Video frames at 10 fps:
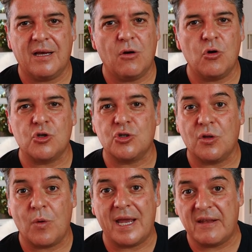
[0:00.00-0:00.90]
Also, the
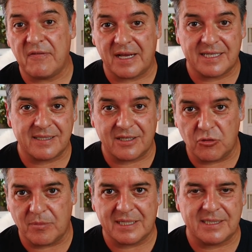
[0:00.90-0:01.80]
way it affects
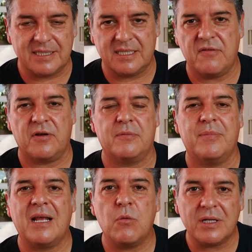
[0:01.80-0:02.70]
humans is different.
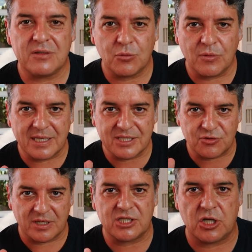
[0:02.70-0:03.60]
But I want to
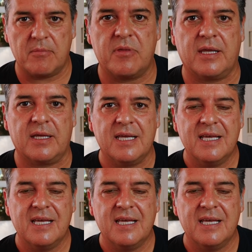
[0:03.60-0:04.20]
stress something.